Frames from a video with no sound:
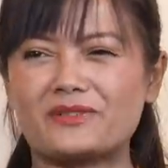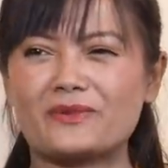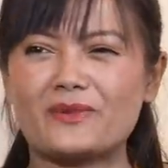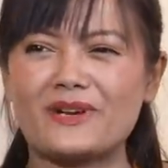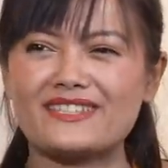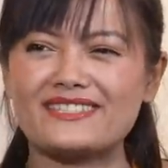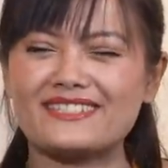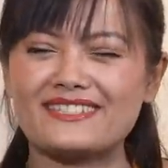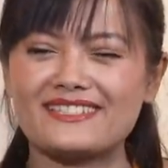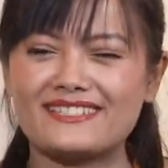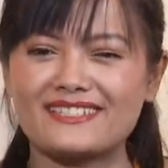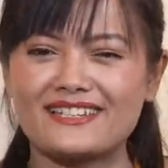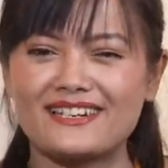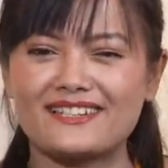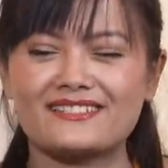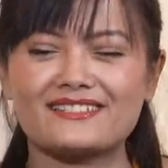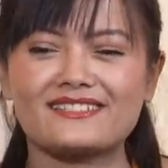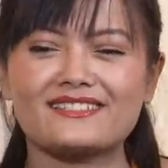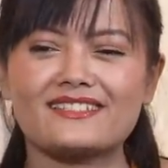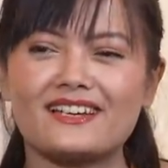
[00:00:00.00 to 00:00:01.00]
but once they
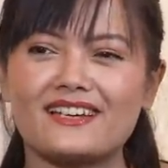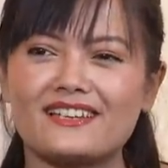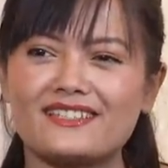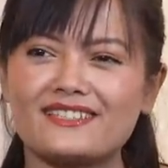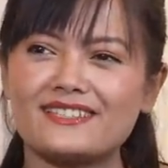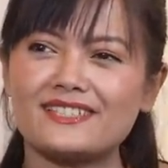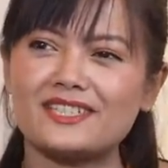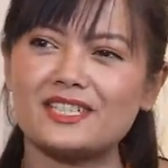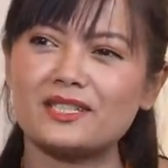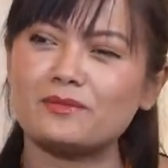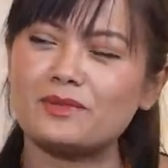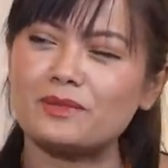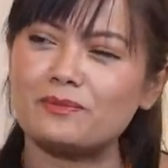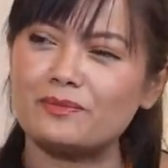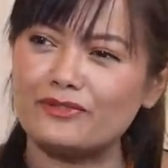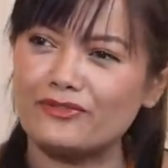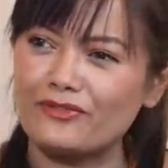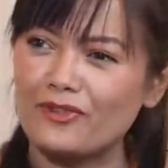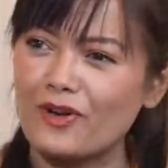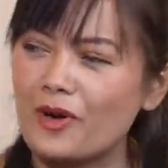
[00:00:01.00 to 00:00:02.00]
started seeing me
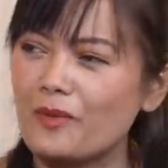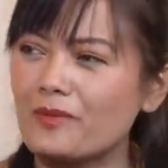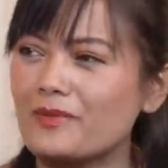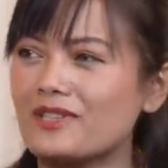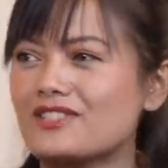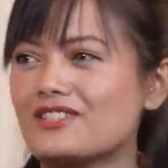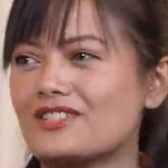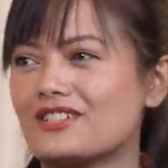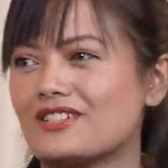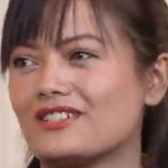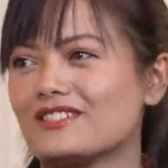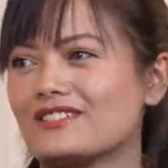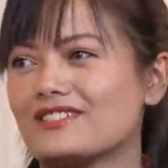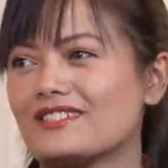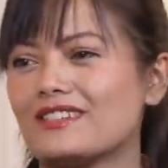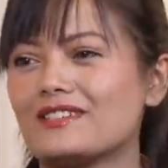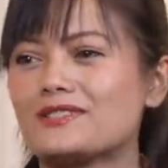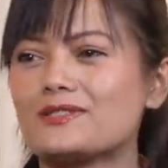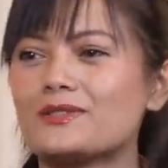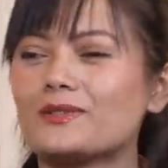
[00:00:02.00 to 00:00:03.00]
perform in church